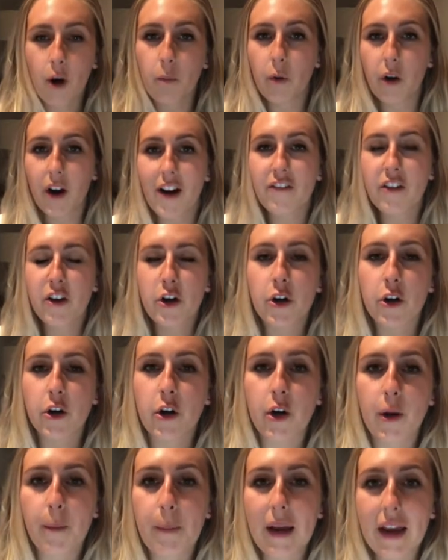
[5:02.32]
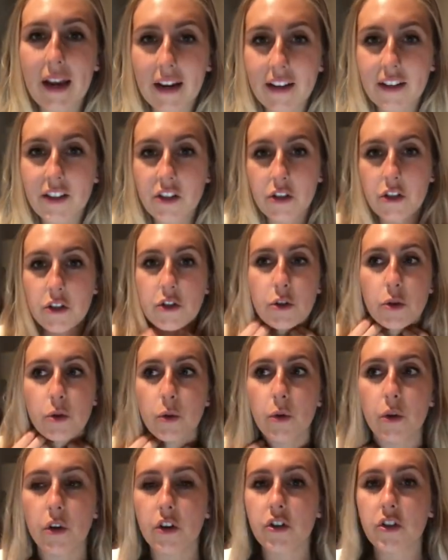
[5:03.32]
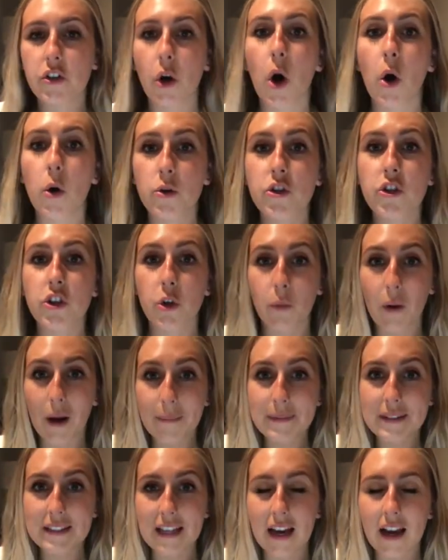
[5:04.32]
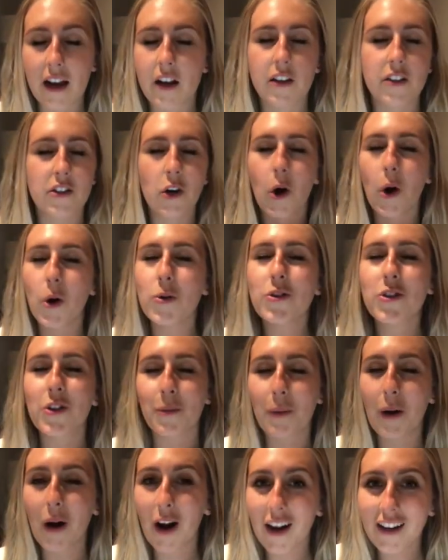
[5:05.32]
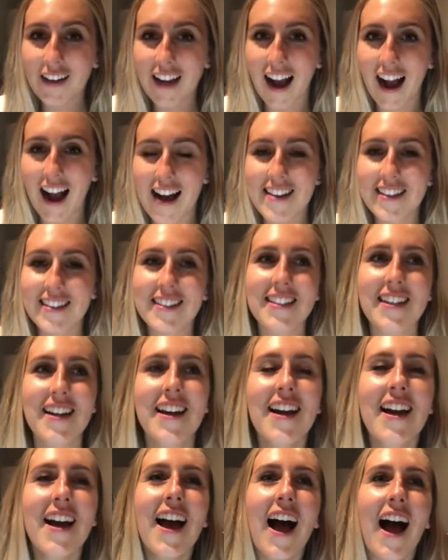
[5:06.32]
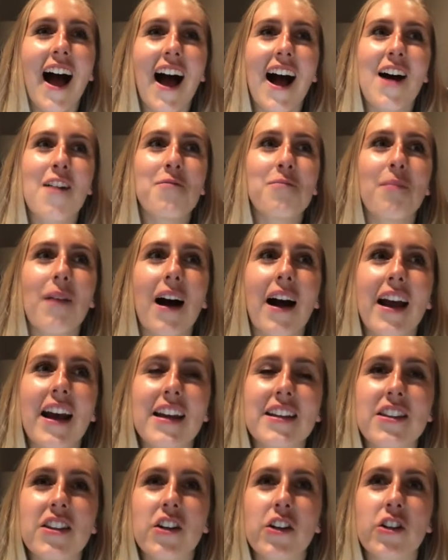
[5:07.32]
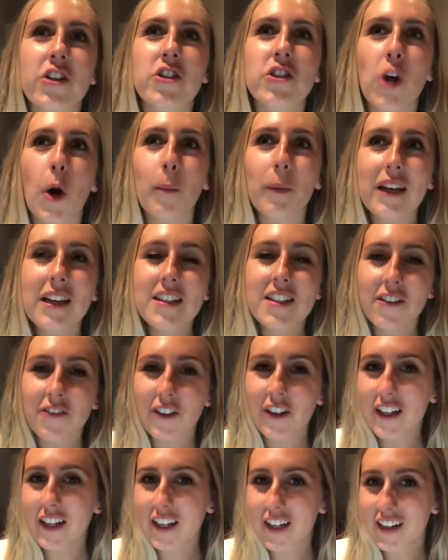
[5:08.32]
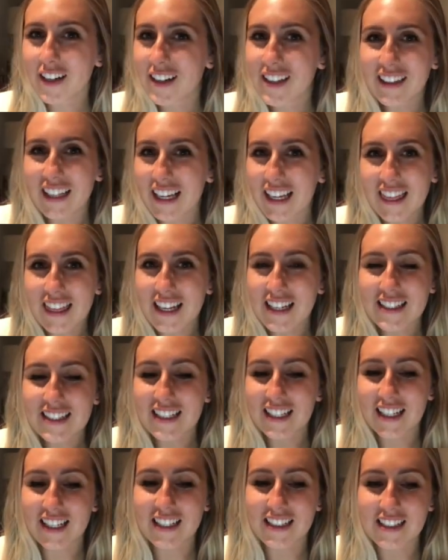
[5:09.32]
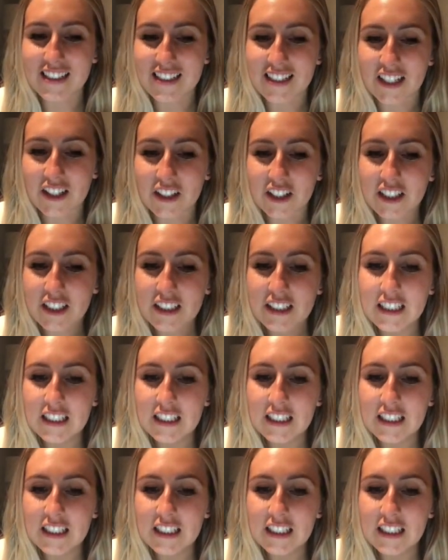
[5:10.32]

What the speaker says: wherever you're going to pick to host your website, to host your podcast, there's so many different like things to consider.